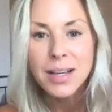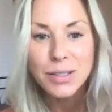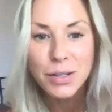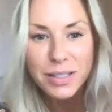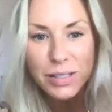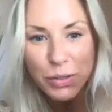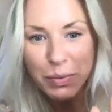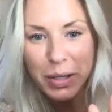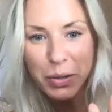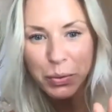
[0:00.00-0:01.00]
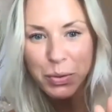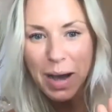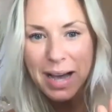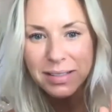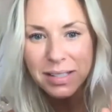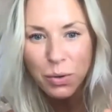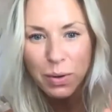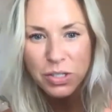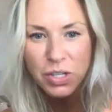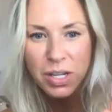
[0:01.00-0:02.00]
So this is really cool. You asked the
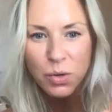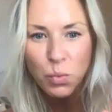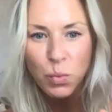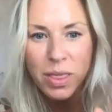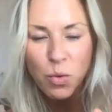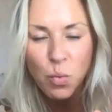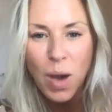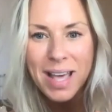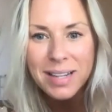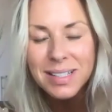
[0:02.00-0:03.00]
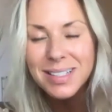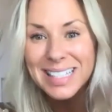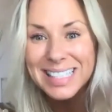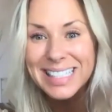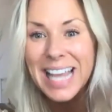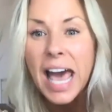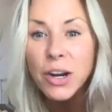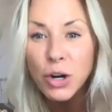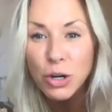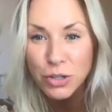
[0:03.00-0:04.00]
question, with what does
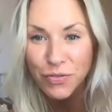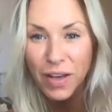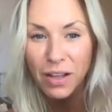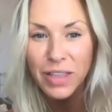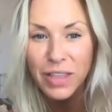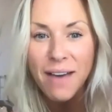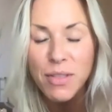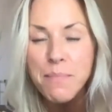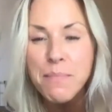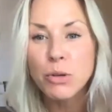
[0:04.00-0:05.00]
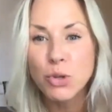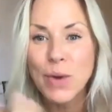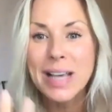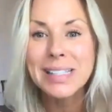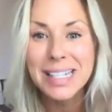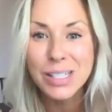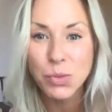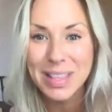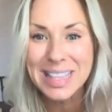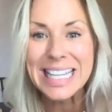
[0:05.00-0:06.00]
Dan Hirschfeld have the most resonance
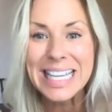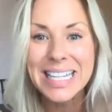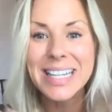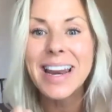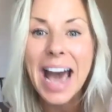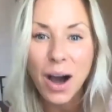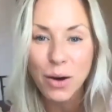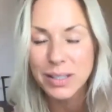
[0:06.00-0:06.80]
with needing now?